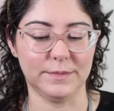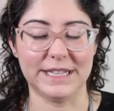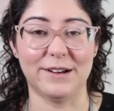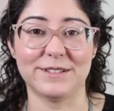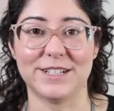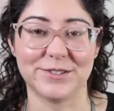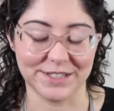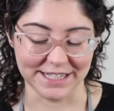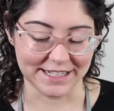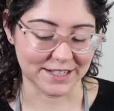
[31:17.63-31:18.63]
But that was
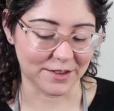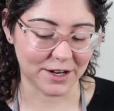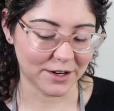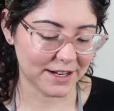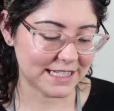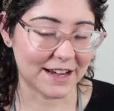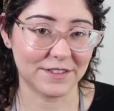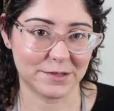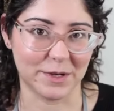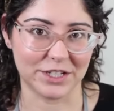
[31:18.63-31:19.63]
interesting. So there you guys
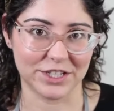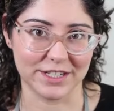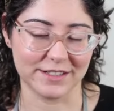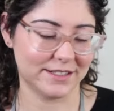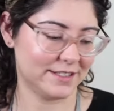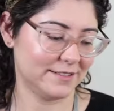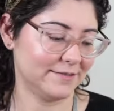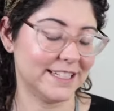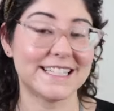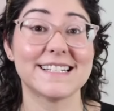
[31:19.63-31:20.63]
have the swatches.
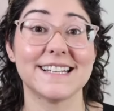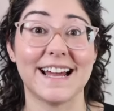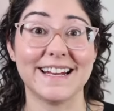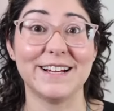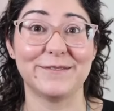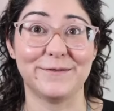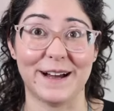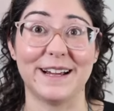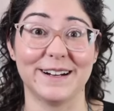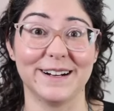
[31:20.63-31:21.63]
This is lighting a
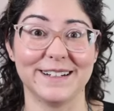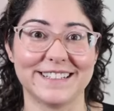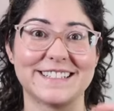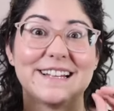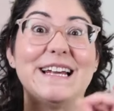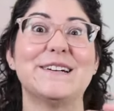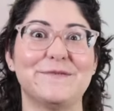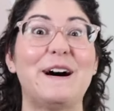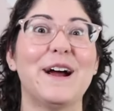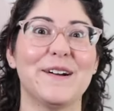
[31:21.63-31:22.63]

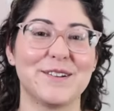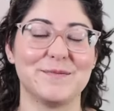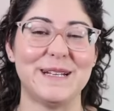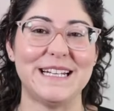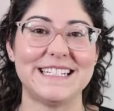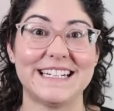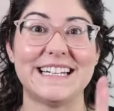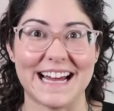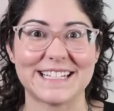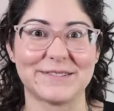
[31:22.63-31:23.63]
fire under me to
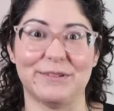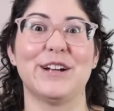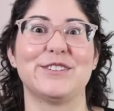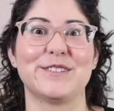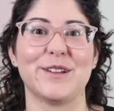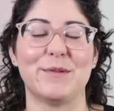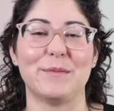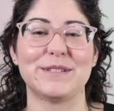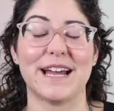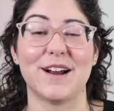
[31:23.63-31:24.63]
get swatches on the
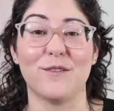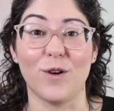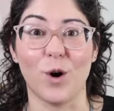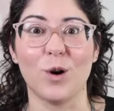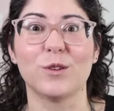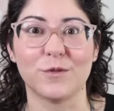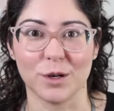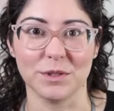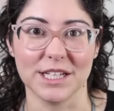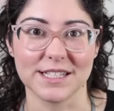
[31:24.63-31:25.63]
website of all the
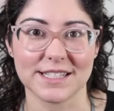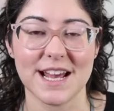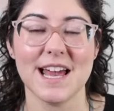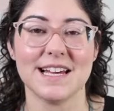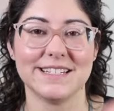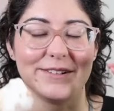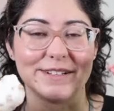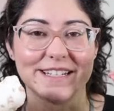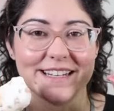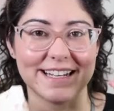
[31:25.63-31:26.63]
formulas. So you
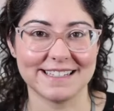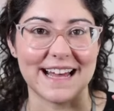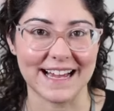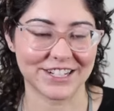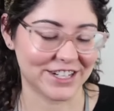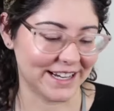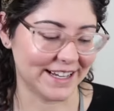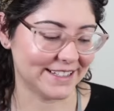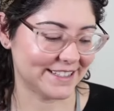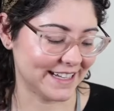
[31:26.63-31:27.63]
can see the exact
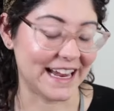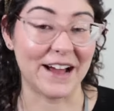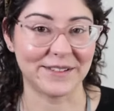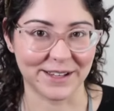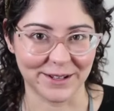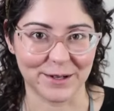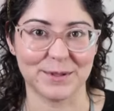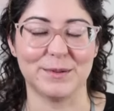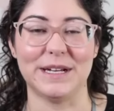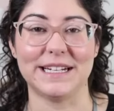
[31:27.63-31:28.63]
shades and how they look
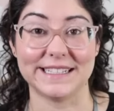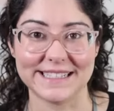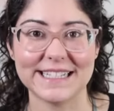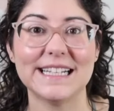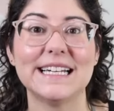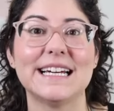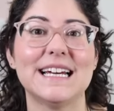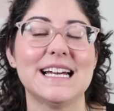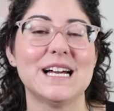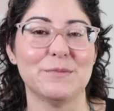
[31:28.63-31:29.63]
between concealing,
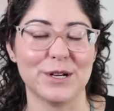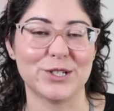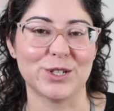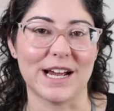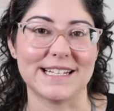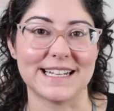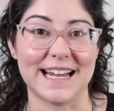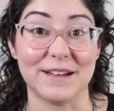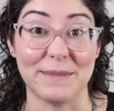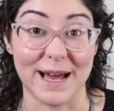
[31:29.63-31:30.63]

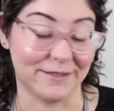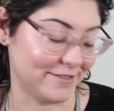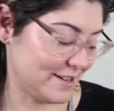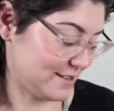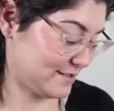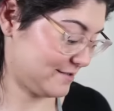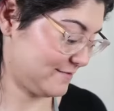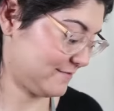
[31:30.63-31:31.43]
moisturizing, and mattifying.